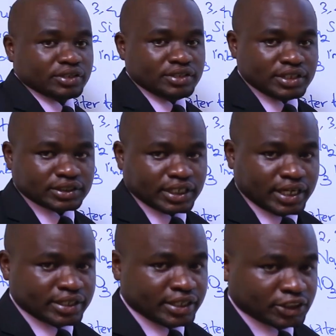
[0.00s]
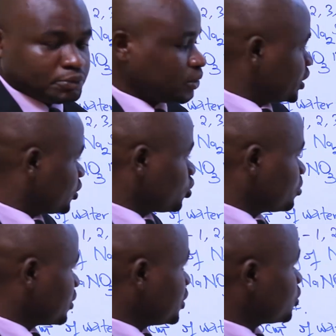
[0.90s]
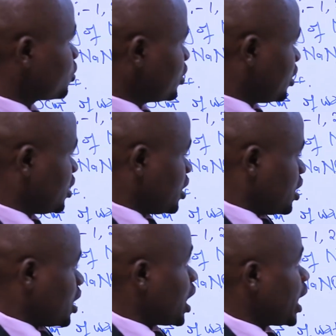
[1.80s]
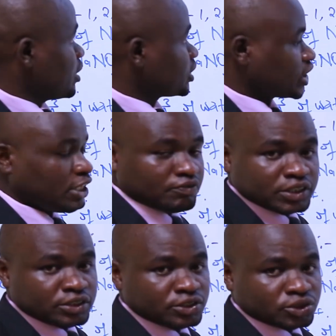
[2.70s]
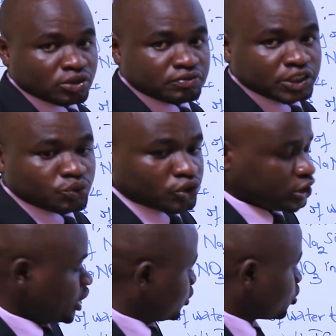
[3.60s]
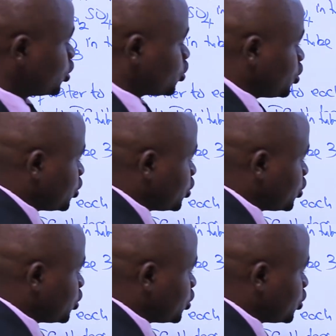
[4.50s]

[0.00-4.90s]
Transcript: these are the expected observation. Iron sulfate dissolve in water is going to